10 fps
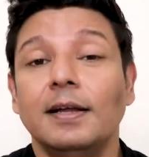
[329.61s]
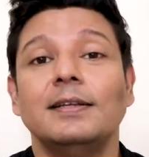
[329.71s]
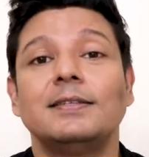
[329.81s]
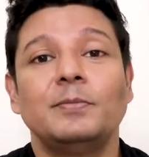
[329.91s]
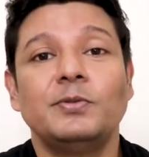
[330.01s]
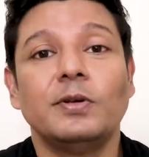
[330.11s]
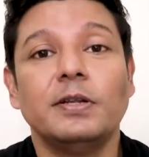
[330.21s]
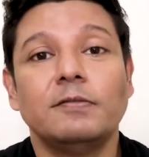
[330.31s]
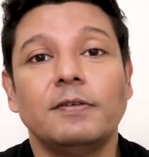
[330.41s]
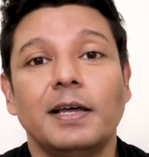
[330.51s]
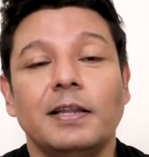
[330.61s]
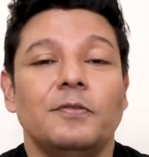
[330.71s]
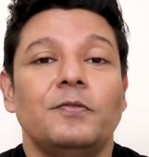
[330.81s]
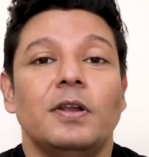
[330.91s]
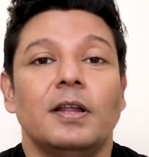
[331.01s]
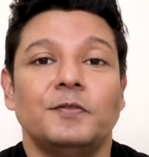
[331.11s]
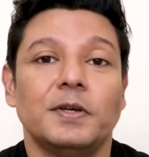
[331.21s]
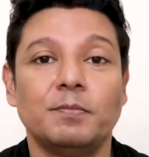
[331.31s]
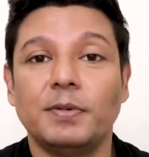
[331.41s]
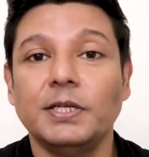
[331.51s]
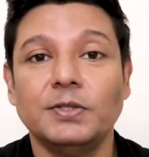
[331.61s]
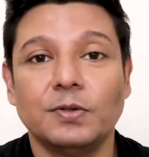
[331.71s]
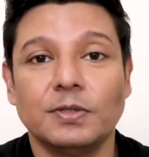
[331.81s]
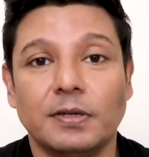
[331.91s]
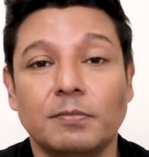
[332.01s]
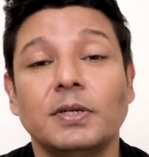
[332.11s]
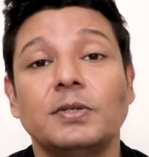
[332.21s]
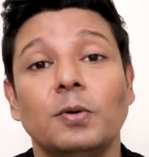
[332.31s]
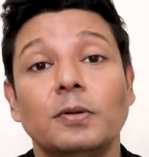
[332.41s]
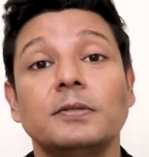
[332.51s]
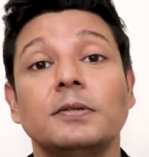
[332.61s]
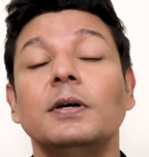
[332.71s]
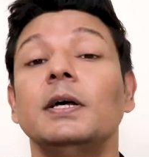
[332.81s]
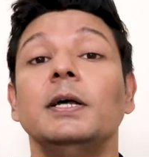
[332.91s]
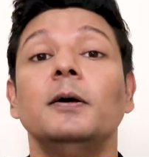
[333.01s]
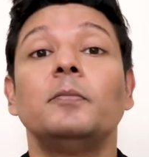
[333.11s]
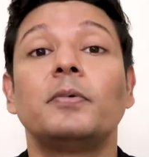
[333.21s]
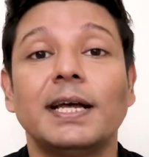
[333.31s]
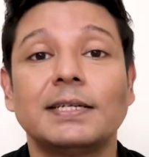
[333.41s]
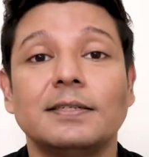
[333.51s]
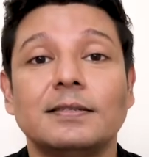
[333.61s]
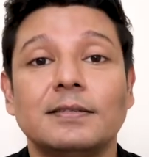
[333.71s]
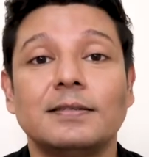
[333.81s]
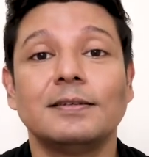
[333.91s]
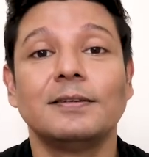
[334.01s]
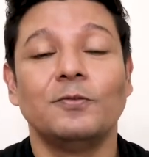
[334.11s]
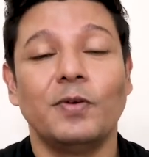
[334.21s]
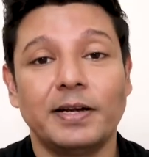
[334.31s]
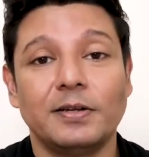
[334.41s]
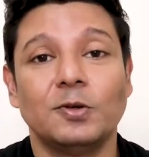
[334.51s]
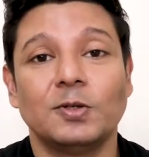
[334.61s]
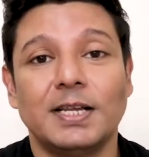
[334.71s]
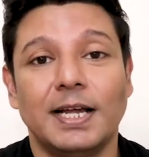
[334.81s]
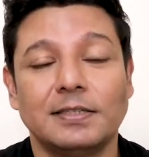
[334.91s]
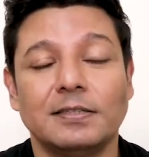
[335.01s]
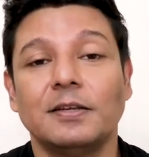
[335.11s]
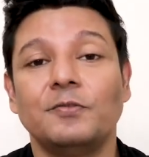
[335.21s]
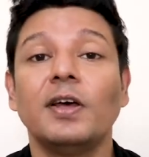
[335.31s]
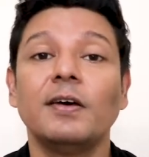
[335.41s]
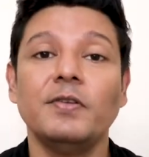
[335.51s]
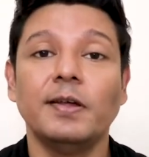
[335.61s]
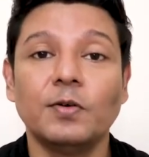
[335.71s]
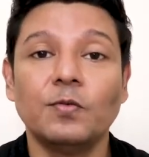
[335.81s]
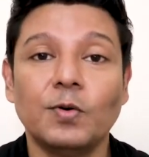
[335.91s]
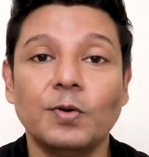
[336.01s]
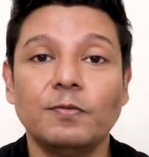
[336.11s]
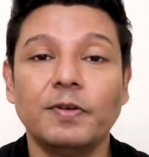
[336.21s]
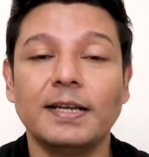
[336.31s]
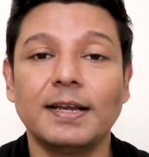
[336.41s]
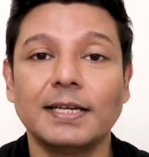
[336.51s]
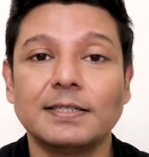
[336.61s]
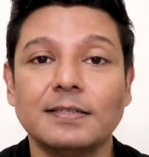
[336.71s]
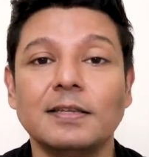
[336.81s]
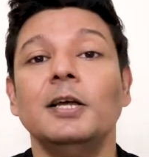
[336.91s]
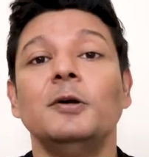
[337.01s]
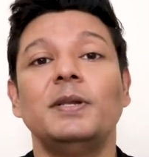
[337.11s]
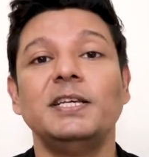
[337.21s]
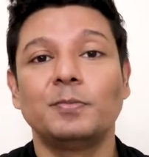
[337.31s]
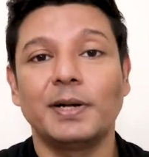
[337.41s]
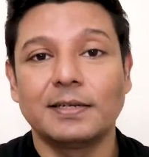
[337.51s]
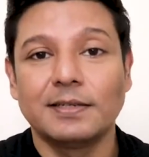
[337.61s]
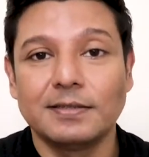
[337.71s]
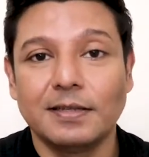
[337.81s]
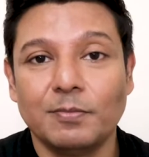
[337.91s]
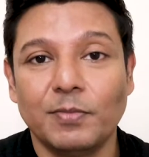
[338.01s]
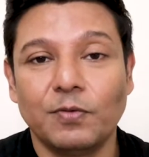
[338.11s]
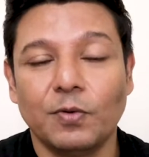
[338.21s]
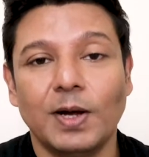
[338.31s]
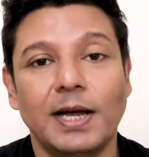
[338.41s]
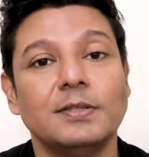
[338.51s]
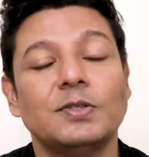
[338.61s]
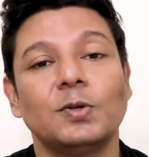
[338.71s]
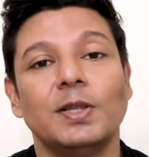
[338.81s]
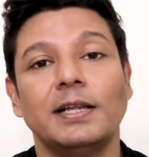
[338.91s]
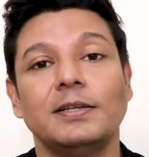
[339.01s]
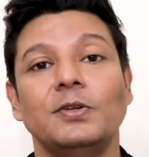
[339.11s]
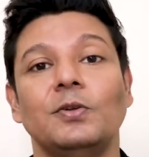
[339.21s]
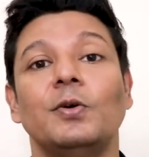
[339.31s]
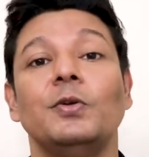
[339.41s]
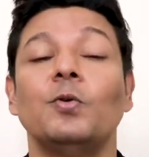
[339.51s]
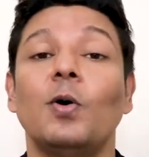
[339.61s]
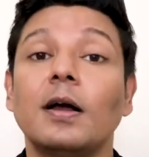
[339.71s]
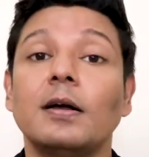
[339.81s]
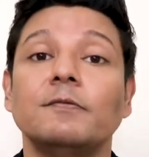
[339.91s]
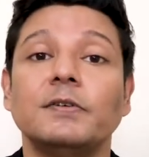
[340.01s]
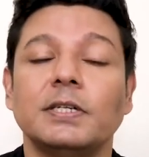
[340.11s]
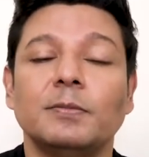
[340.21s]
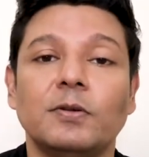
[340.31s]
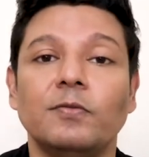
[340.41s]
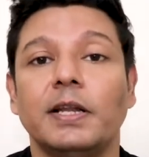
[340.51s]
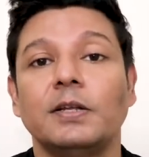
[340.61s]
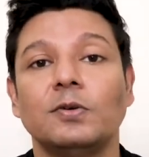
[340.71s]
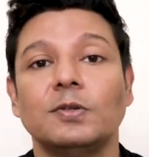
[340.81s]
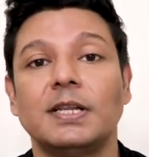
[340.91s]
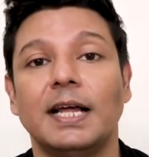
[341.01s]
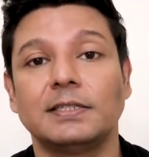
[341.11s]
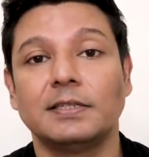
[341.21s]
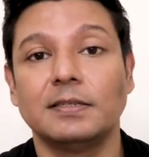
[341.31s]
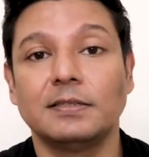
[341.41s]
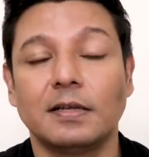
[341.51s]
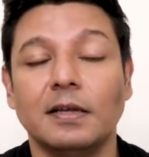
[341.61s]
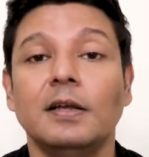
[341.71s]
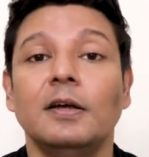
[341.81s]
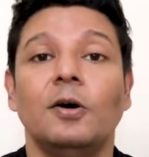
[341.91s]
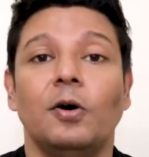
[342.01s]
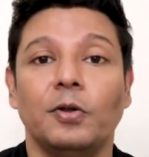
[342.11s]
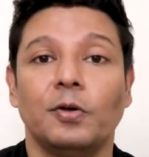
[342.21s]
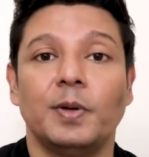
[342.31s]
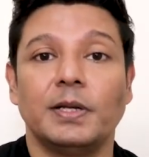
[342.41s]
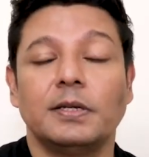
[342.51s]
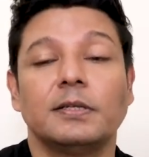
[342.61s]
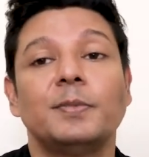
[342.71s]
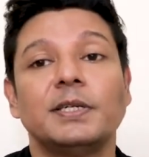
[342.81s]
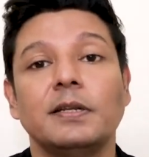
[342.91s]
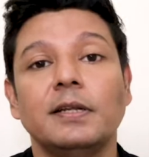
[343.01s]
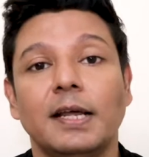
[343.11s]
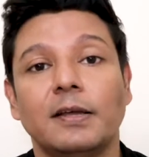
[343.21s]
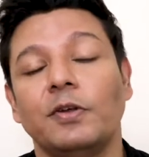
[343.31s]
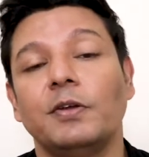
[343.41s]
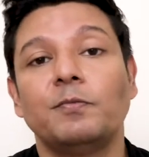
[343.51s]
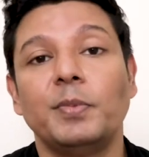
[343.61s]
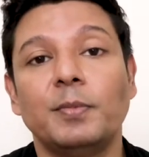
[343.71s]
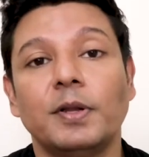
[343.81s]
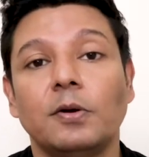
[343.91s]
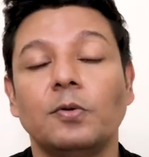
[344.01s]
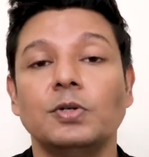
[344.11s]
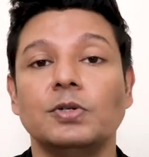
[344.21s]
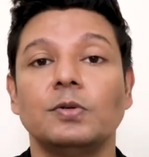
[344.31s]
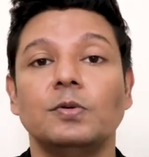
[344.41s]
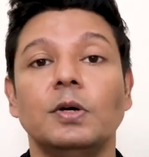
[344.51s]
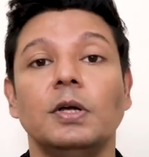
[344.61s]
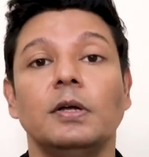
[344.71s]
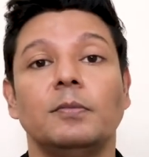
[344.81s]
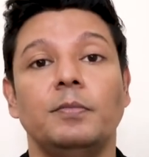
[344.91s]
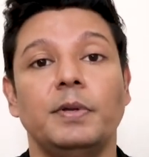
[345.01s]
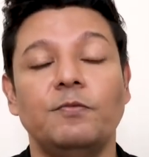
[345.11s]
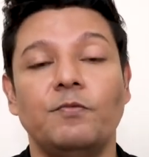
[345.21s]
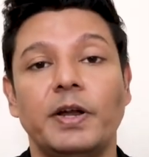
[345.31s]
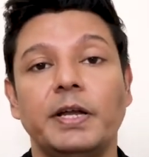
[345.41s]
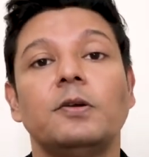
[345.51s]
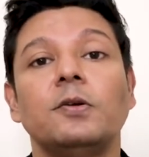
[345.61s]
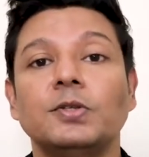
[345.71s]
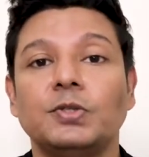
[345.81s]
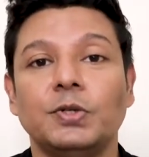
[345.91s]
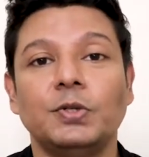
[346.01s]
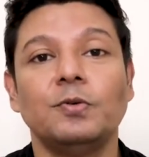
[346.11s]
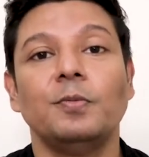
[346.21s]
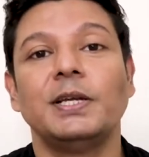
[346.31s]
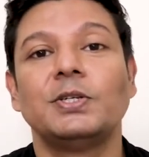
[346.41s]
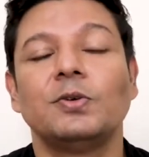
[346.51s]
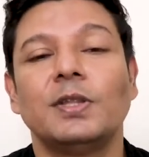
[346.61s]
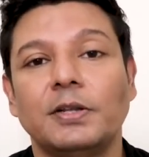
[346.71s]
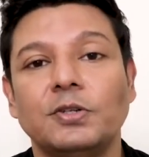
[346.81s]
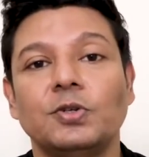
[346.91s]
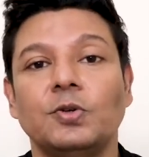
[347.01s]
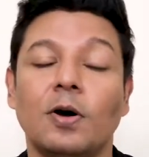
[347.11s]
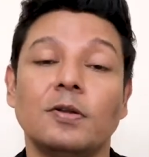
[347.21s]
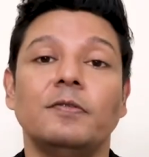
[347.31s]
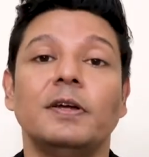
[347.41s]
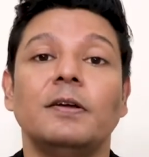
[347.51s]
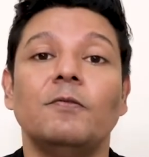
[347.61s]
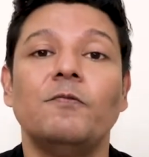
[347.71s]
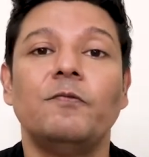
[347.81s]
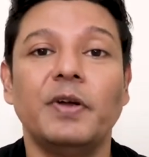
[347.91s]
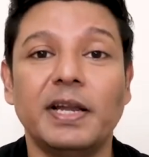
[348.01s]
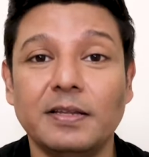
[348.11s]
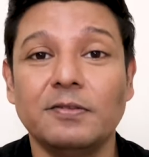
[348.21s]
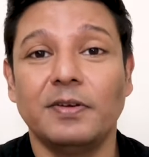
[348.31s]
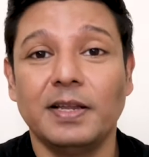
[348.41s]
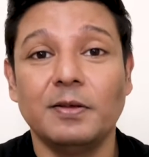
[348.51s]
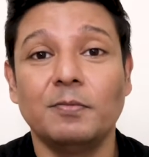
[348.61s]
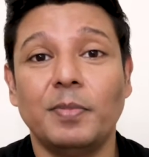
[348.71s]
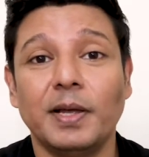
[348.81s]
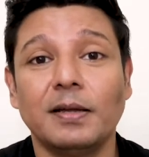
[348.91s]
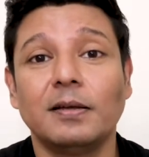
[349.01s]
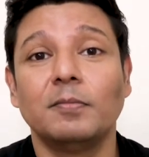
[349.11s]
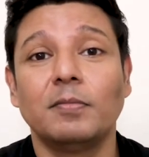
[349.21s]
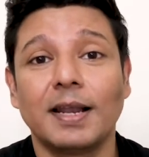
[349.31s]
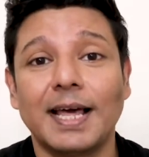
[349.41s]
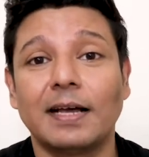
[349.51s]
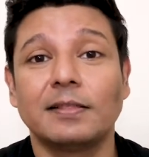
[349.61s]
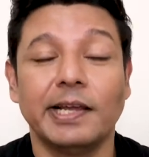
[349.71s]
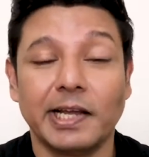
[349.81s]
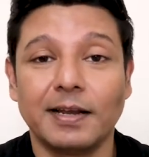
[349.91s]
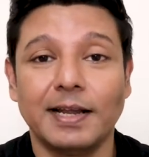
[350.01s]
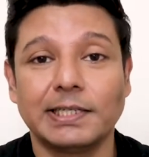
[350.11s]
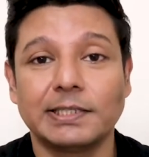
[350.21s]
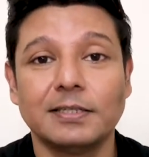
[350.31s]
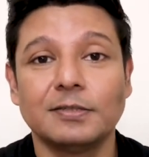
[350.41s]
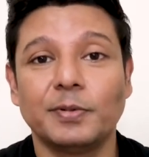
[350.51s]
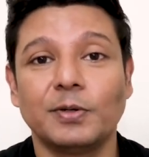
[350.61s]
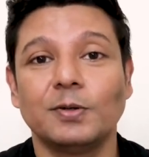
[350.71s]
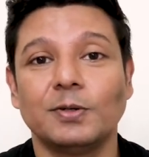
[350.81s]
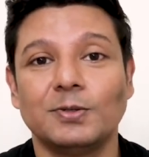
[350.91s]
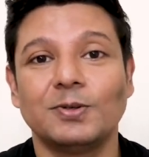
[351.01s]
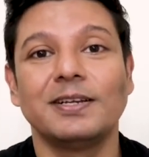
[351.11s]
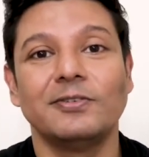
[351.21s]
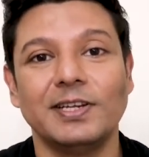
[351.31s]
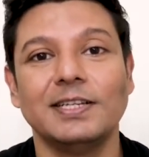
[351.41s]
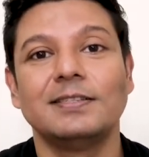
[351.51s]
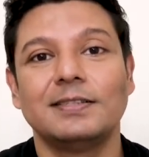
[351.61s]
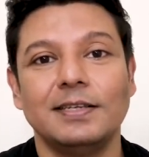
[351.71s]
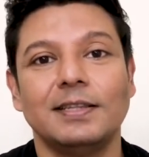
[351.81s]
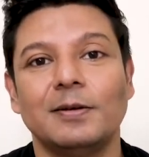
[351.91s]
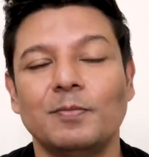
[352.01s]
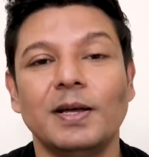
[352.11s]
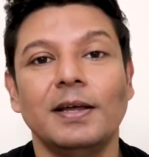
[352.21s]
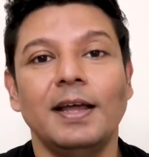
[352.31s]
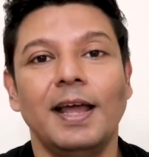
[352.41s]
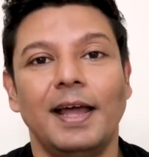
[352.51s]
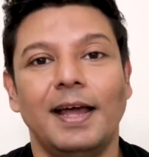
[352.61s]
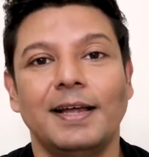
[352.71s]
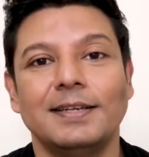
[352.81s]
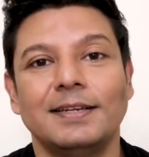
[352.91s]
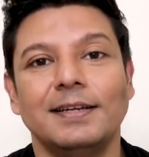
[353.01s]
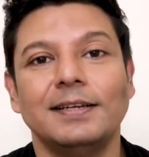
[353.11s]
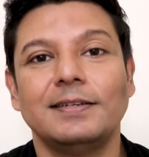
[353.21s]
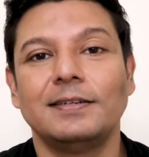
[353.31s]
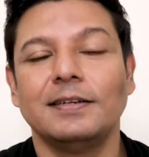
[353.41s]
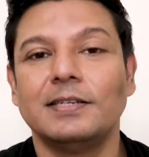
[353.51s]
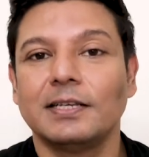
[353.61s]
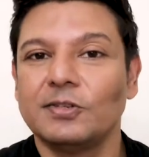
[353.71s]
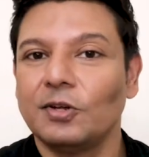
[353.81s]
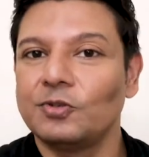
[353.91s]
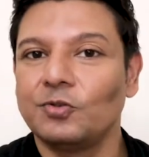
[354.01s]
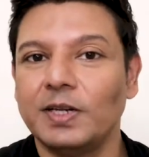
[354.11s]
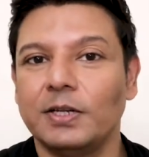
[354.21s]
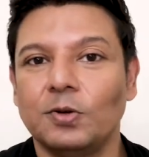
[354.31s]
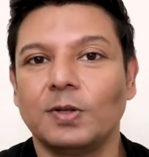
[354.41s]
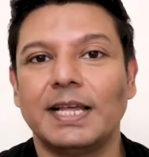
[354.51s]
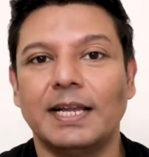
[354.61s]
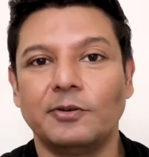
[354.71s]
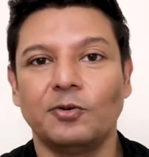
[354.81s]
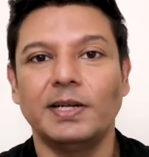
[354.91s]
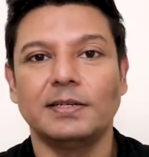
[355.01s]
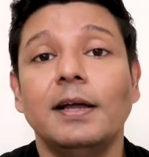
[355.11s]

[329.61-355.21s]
It's absolutely fine. If you love them, please use them, but also practice wearing those lashes. If you have never worn fake lashes, please practice them beforehand, so that you are comfortable wearing those lashes on your big day. Especially like if people are going to be very close to you, make sure that you do not wear very, very big black thick lashes, because you can really see them and it does not really look that great.